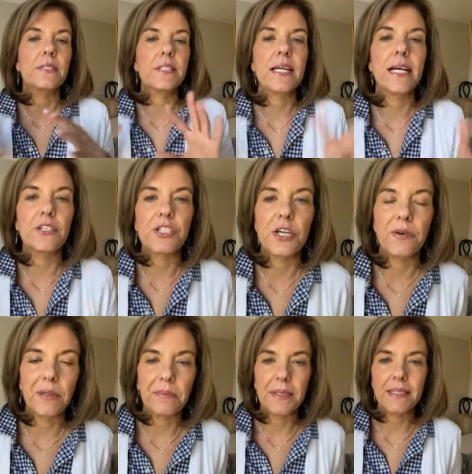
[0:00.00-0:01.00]
what side is
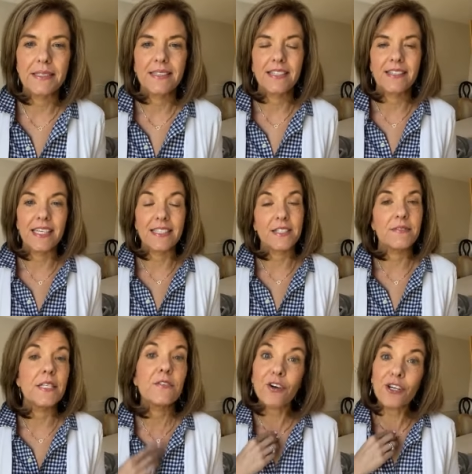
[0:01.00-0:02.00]
showing, but it's,
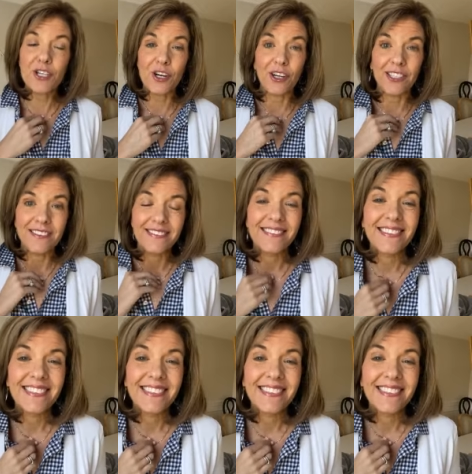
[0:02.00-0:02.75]
it's versatile.